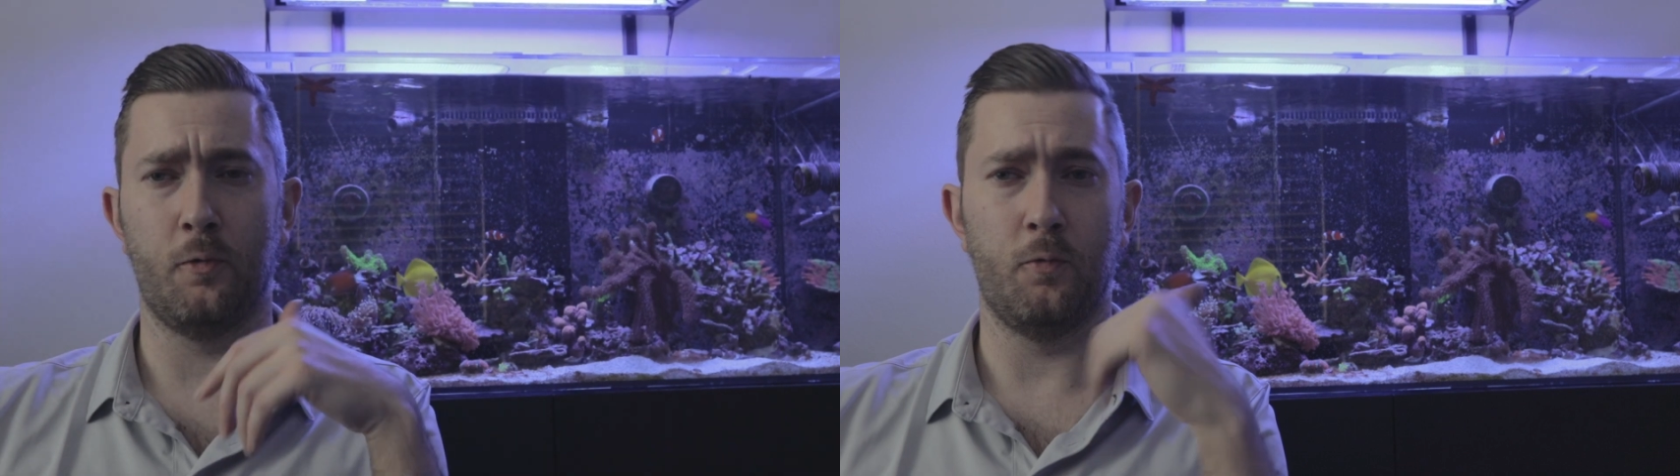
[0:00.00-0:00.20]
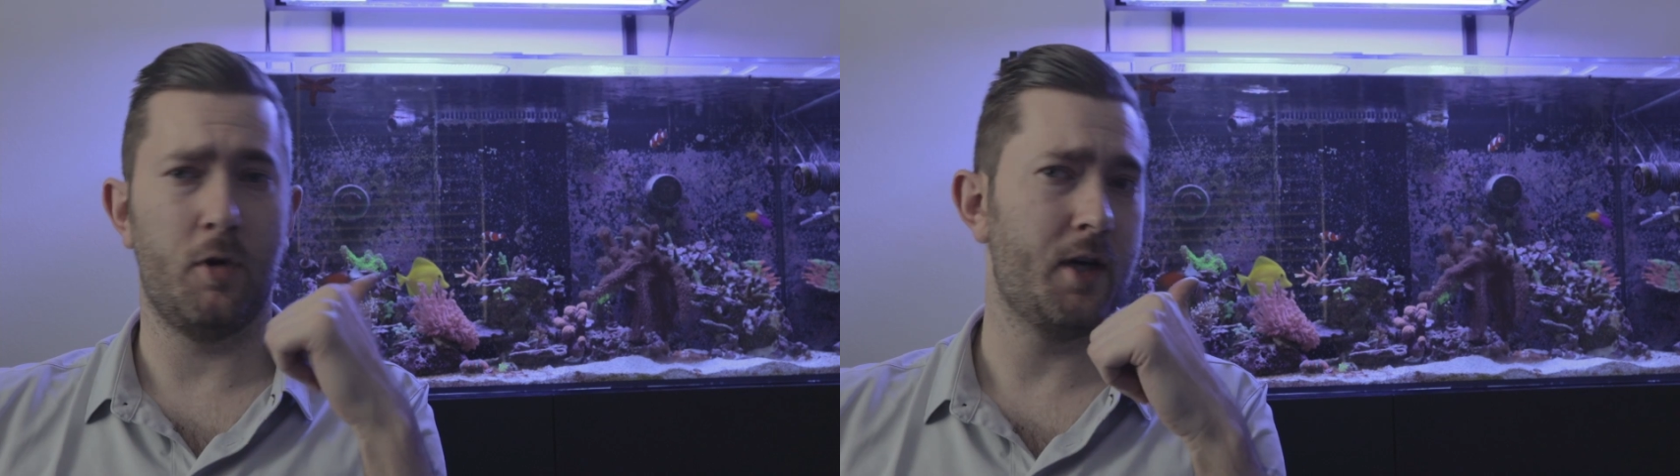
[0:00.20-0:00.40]

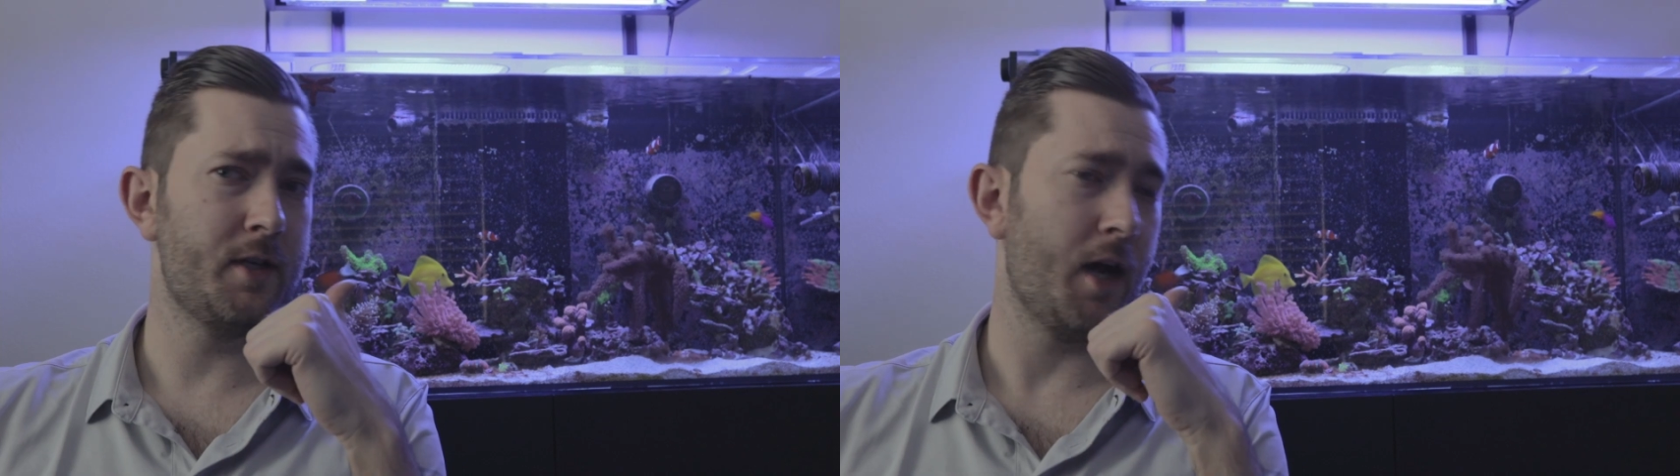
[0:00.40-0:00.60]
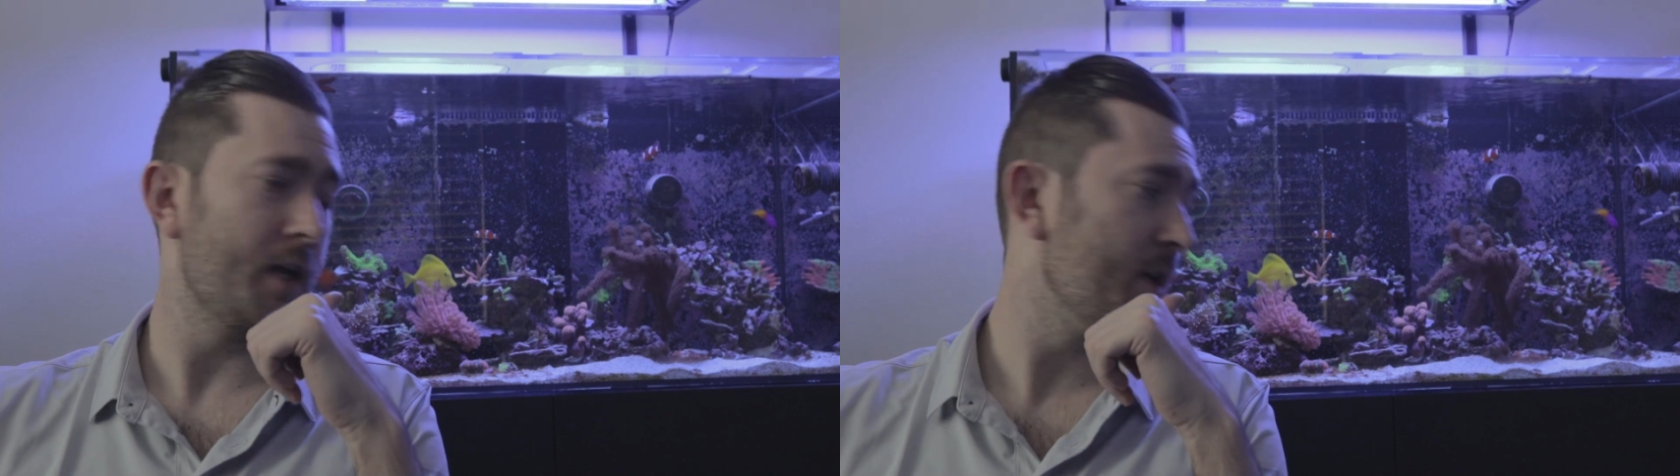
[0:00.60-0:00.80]

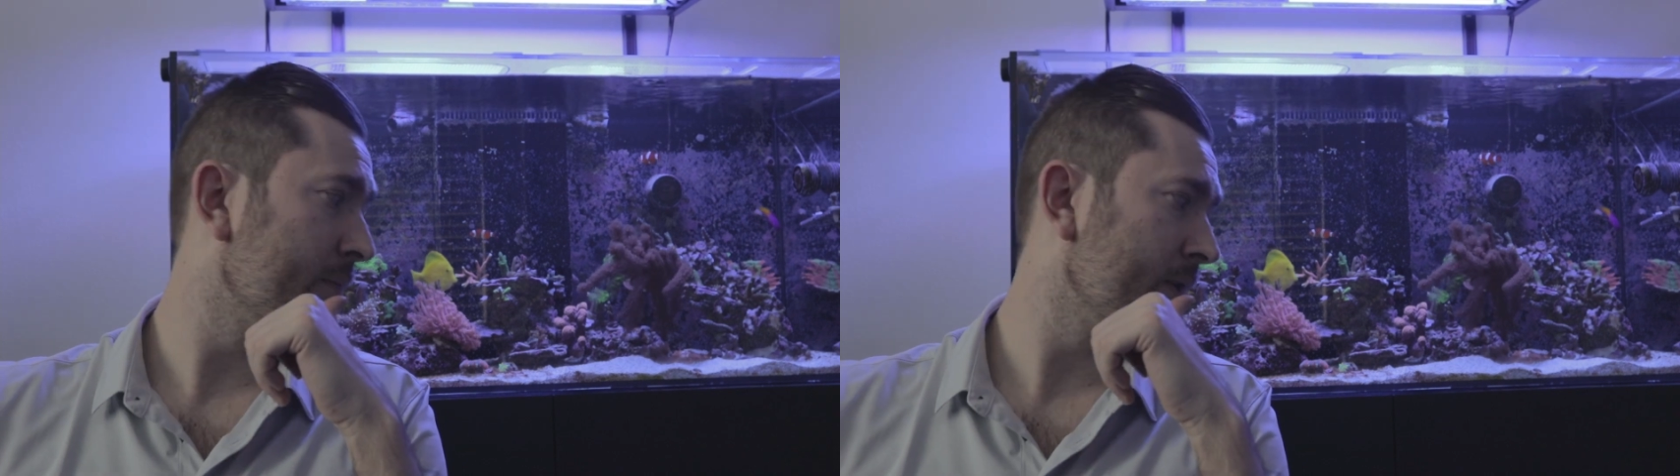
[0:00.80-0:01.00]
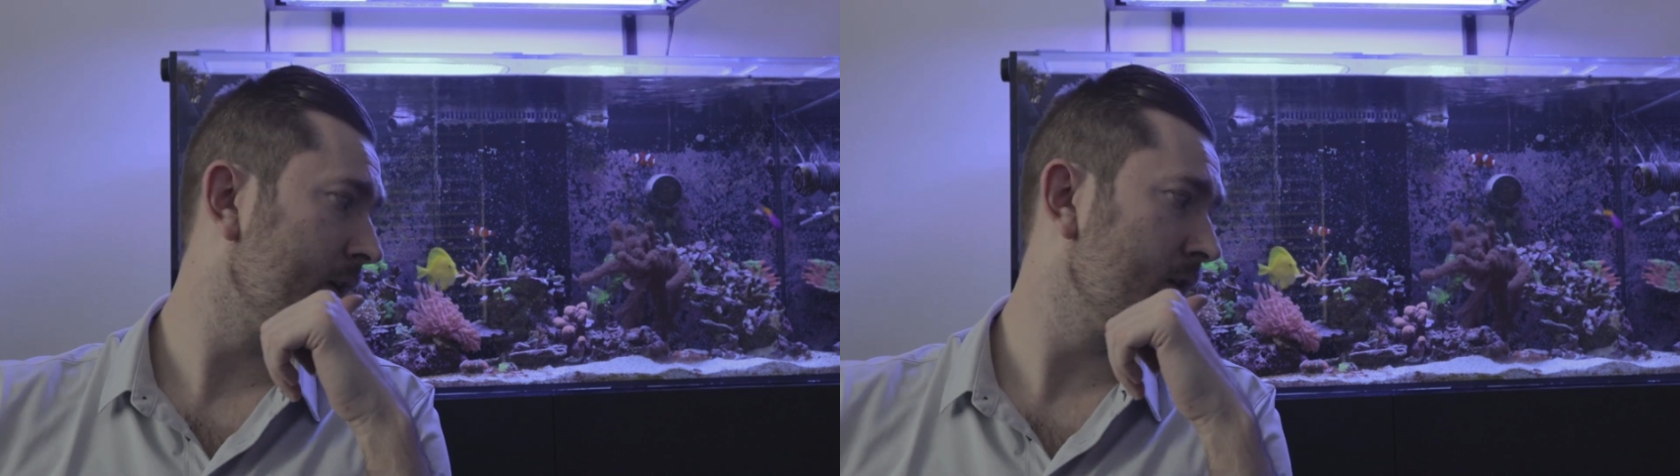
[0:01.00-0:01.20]
one, I am
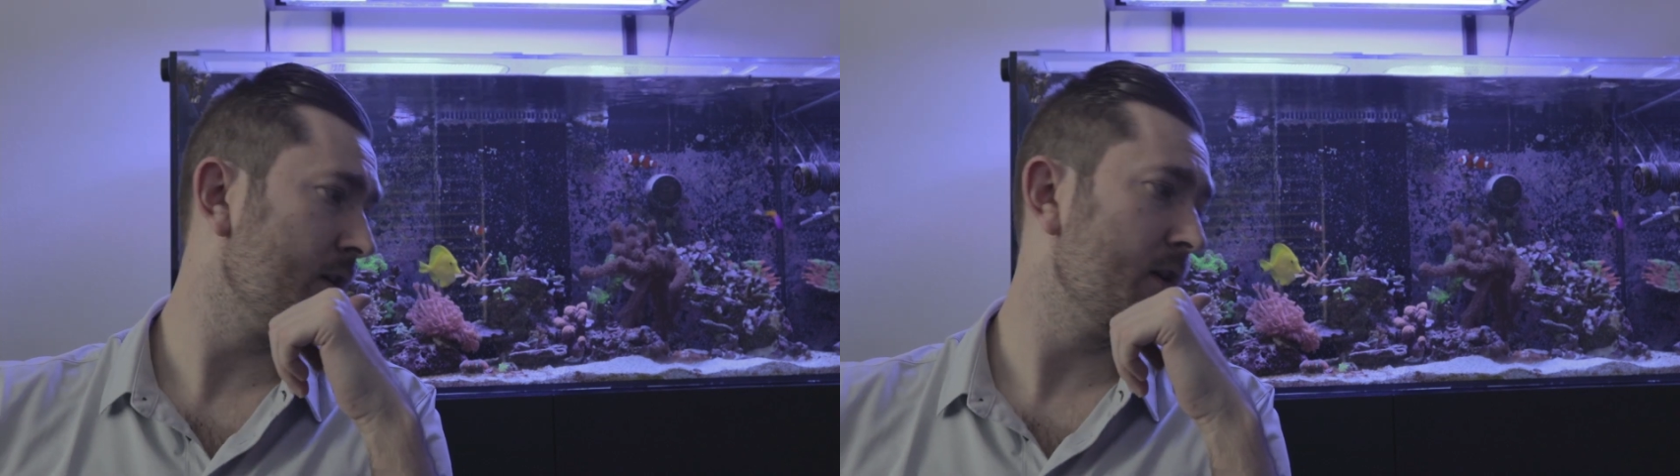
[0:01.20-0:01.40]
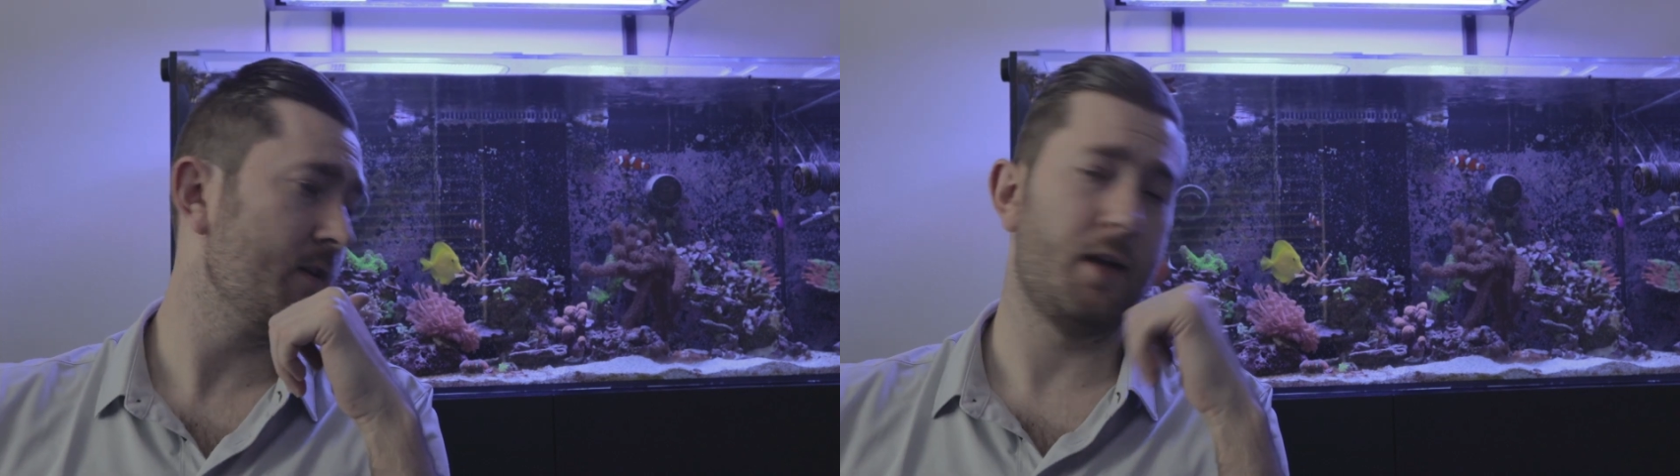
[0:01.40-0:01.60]
planning
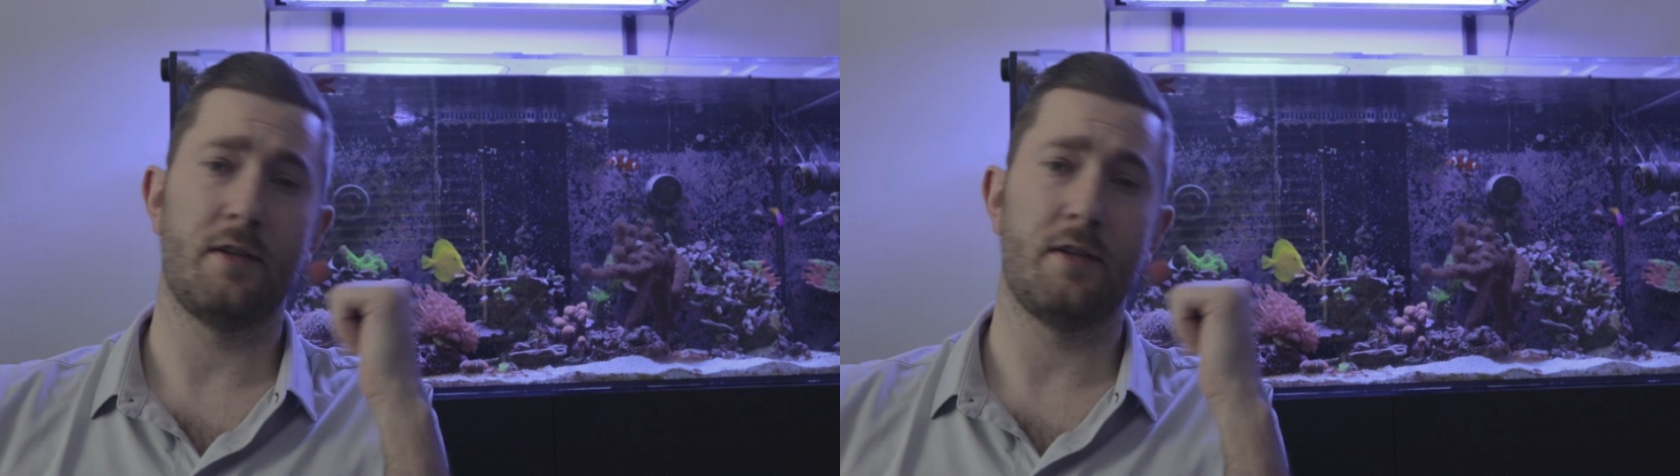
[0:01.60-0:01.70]
on